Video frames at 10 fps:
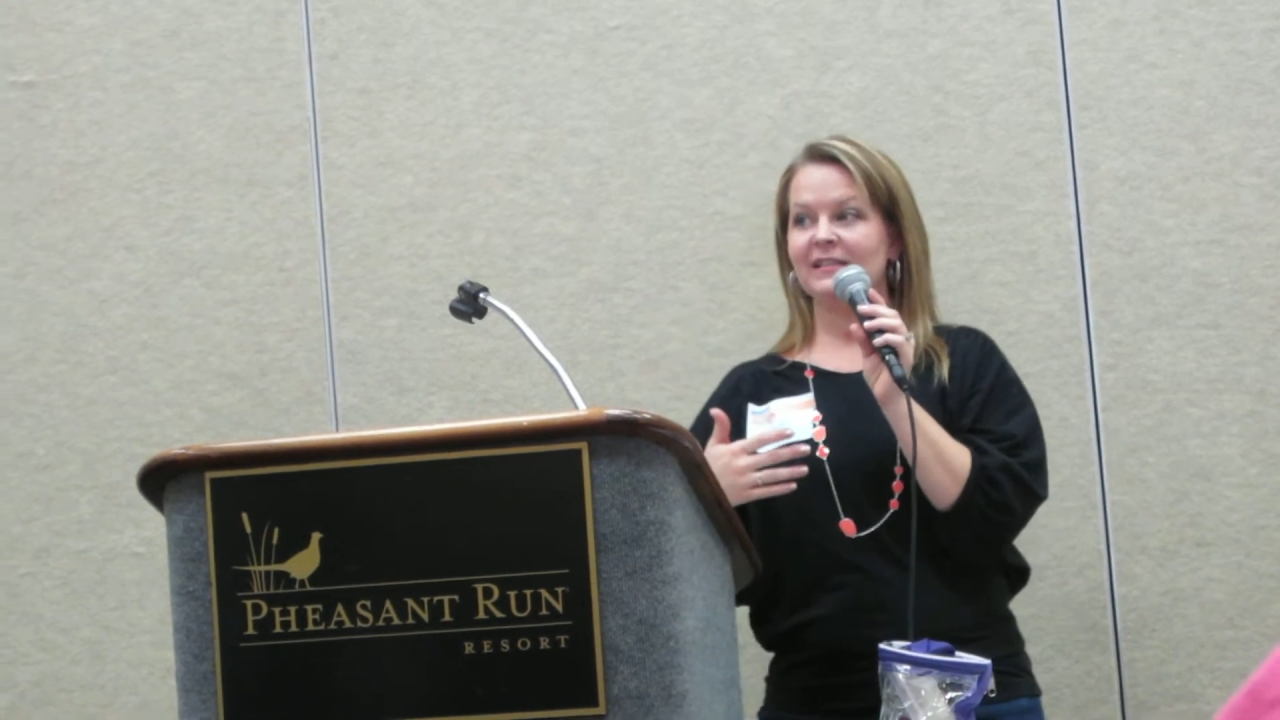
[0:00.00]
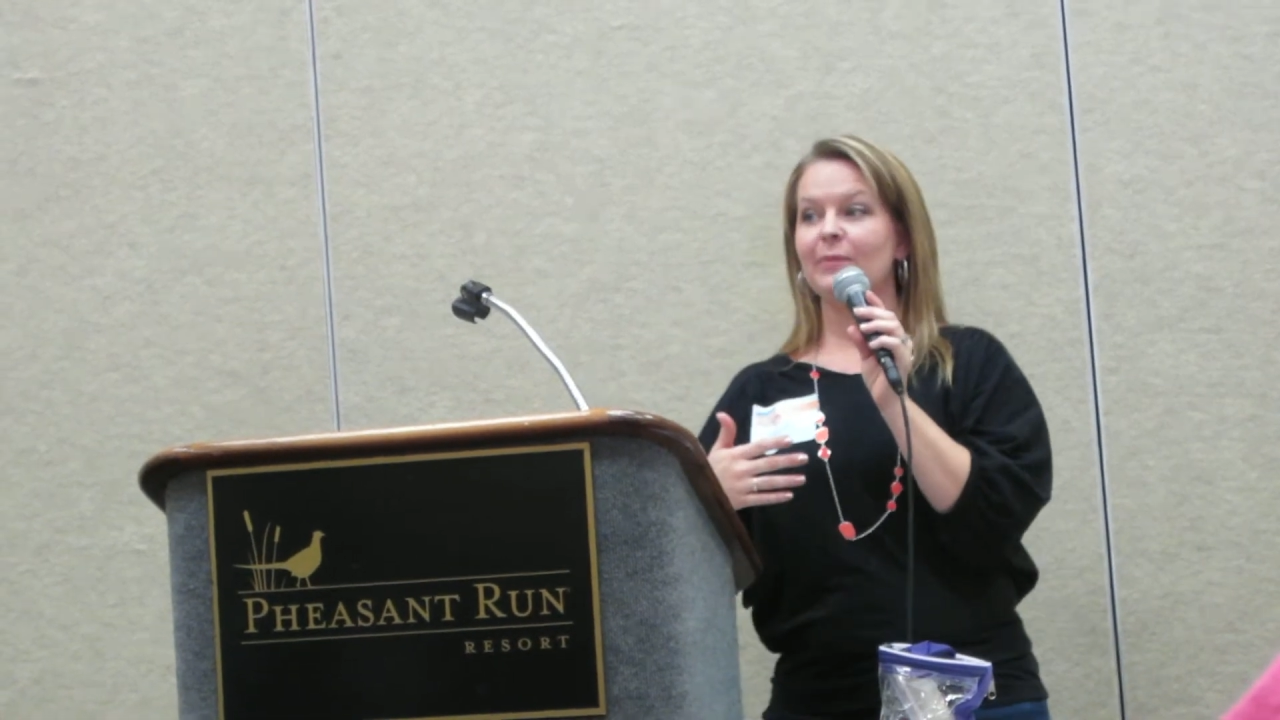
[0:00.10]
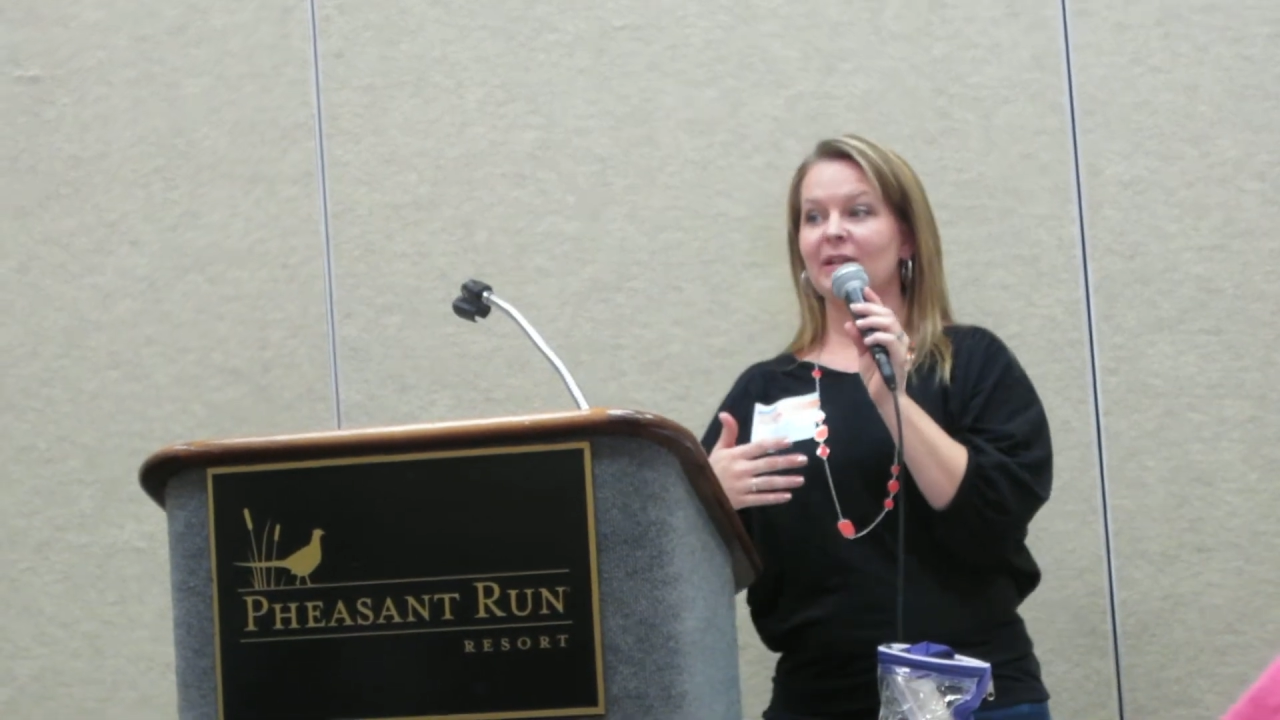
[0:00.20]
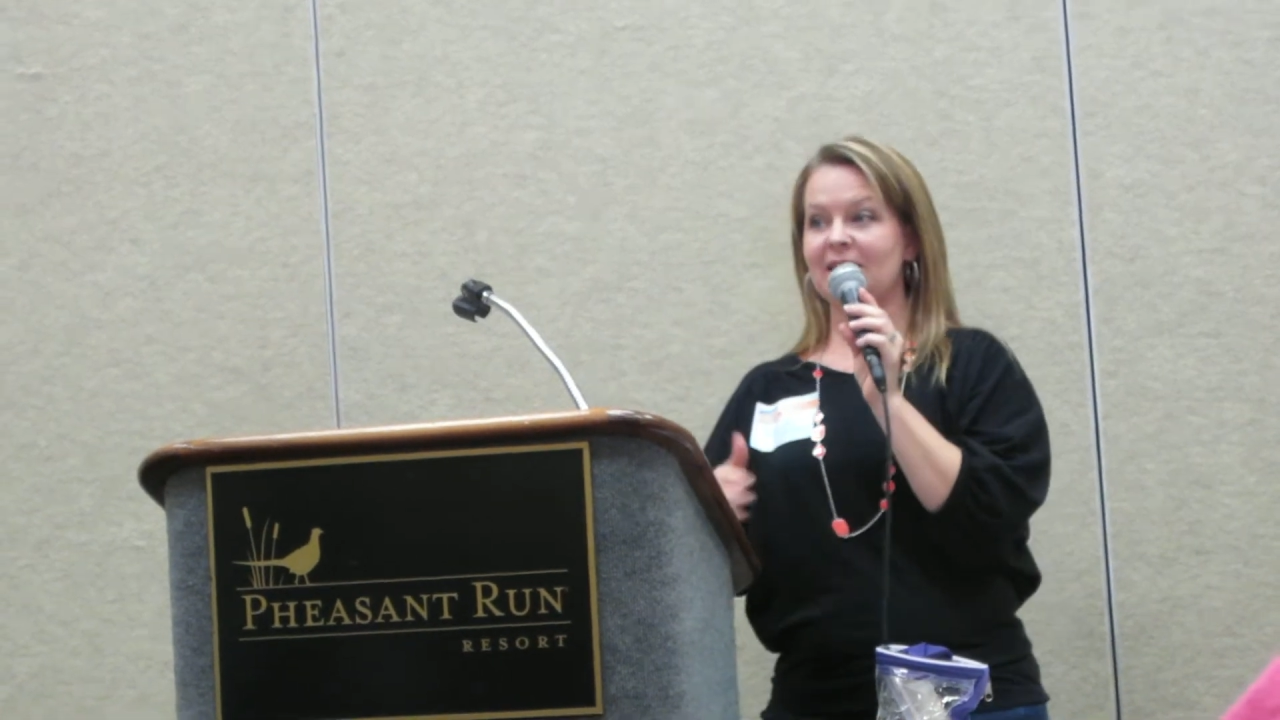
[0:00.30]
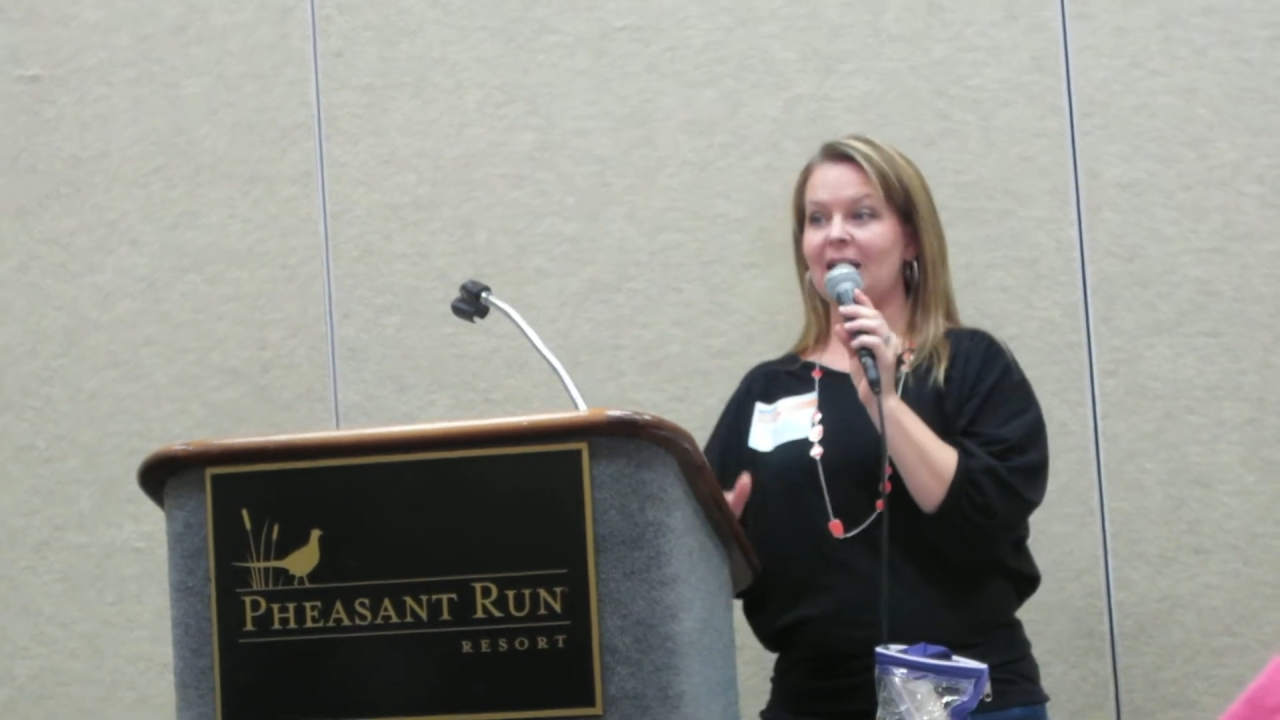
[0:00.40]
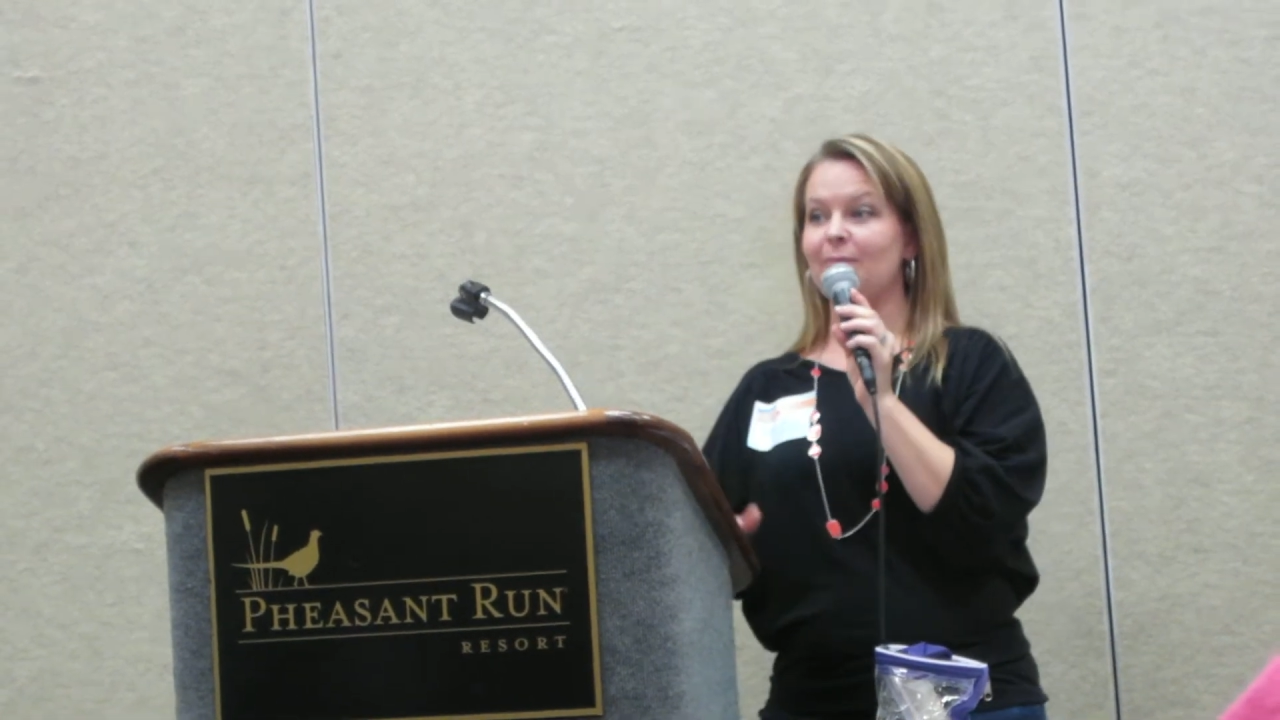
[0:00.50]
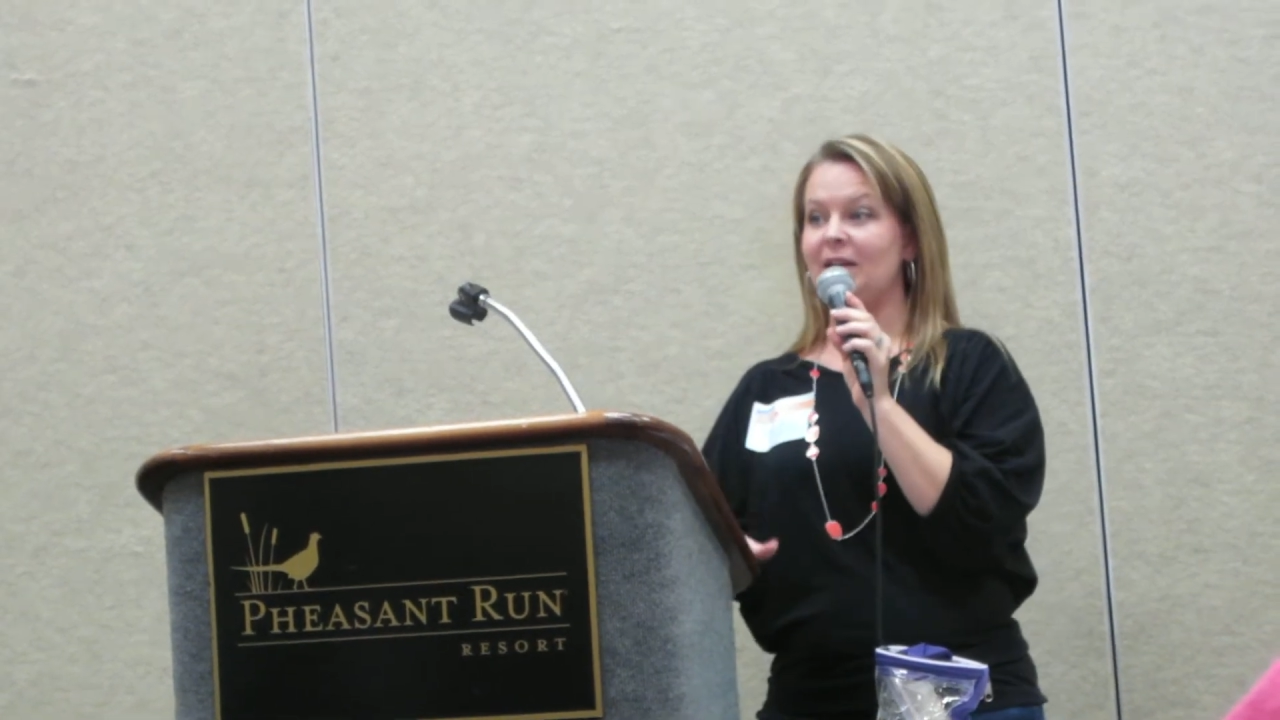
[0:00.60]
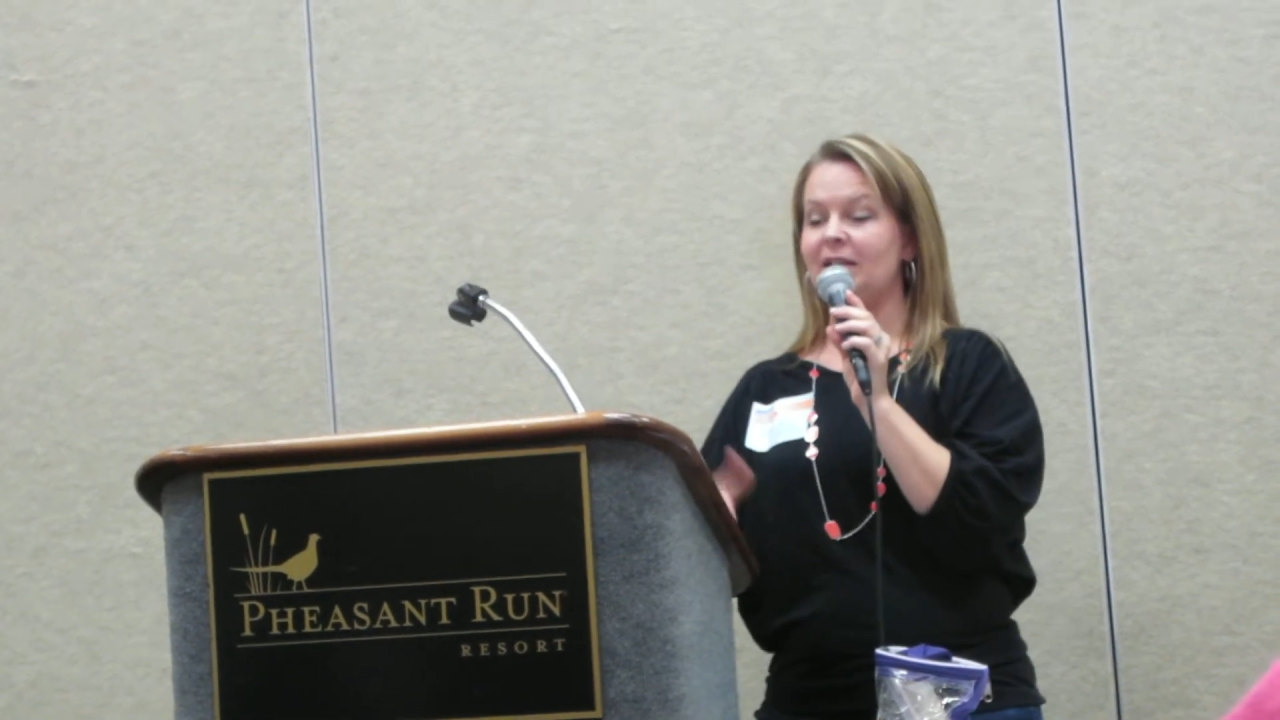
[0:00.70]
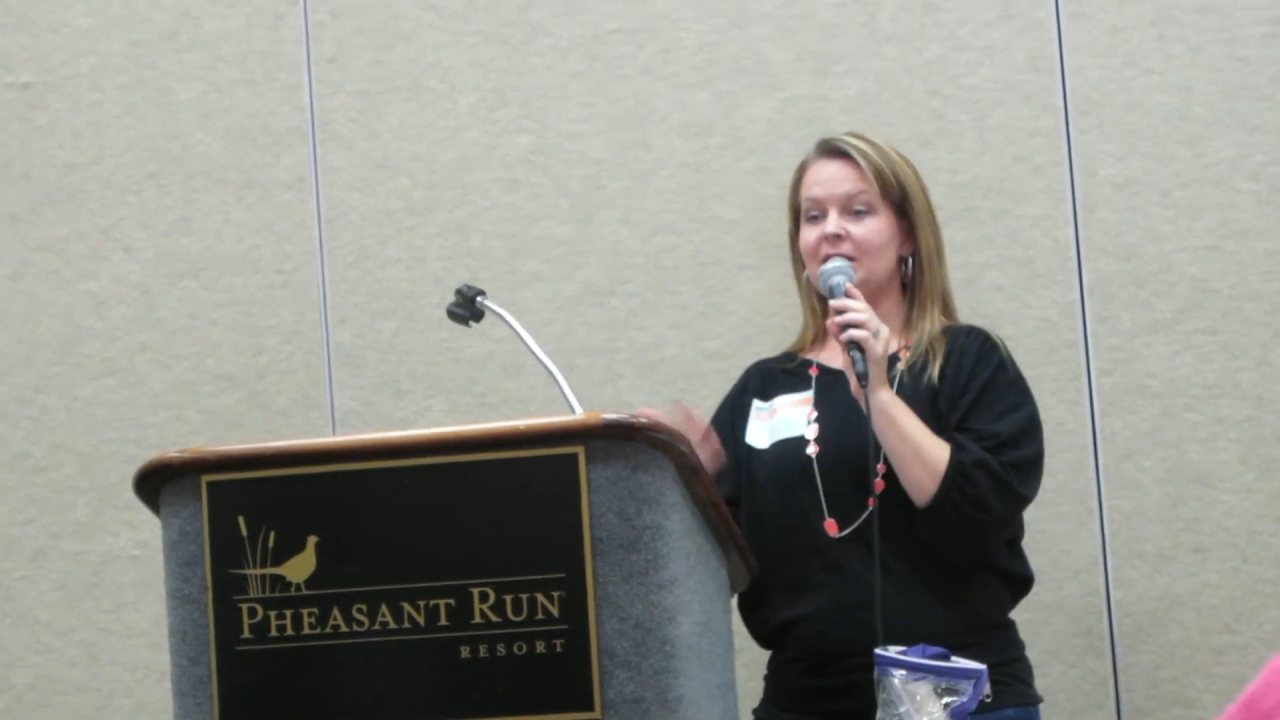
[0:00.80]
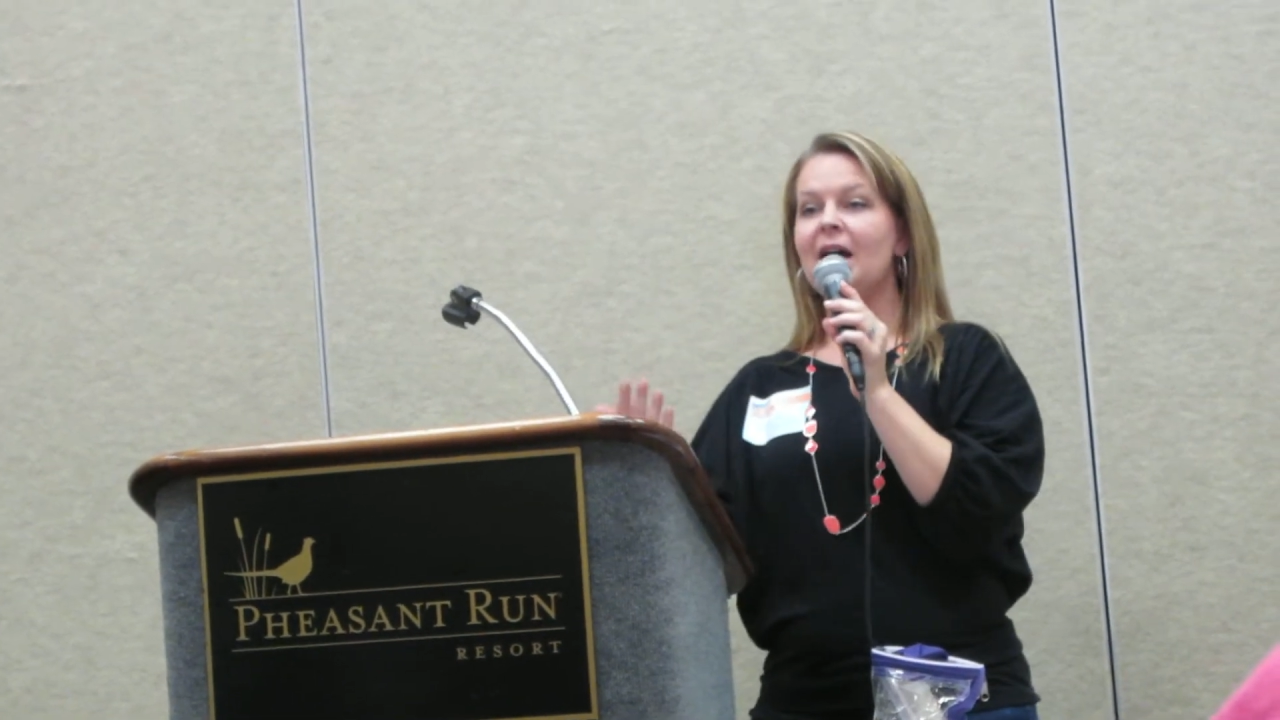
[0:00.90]
some
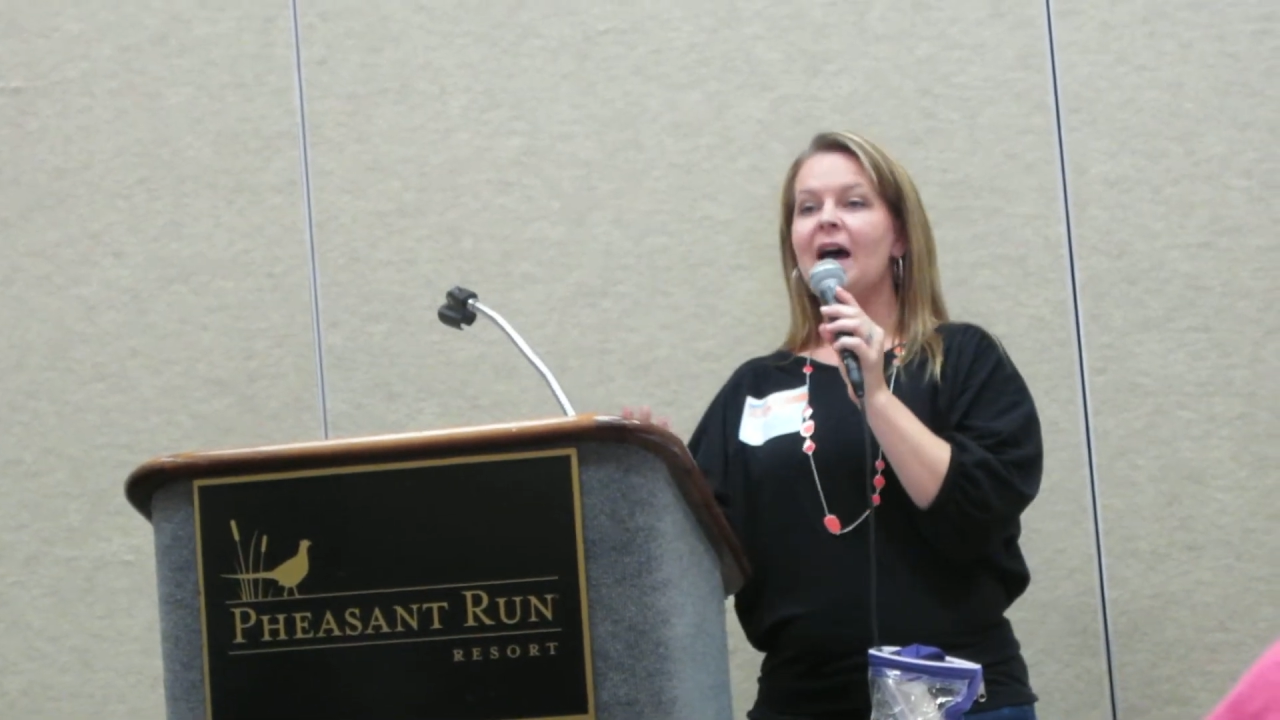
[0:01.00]
excitement